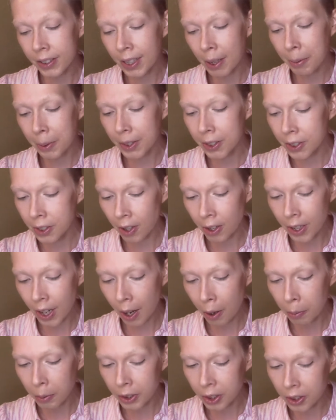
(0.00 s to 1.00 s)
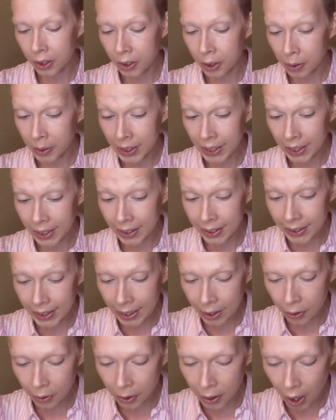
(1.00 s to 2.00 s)
I would start out with just using a
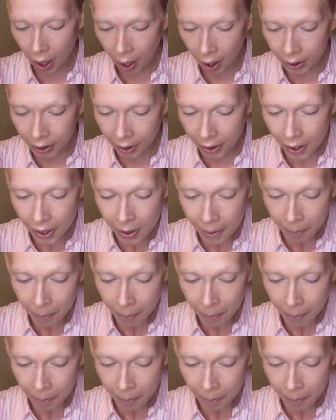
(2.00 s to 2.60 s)
single color.